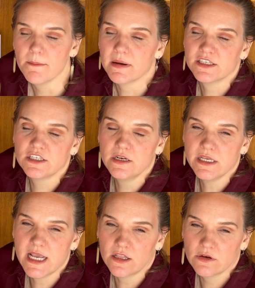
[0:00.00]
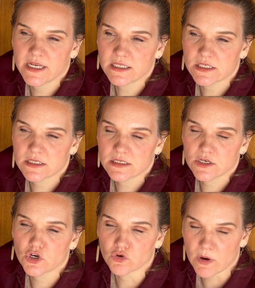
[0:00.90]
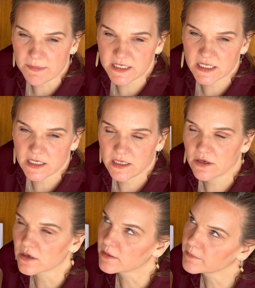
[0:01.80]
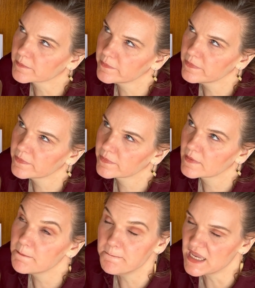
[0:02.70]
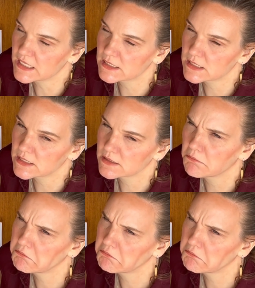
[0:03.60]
but yellow gets corrupted or mixed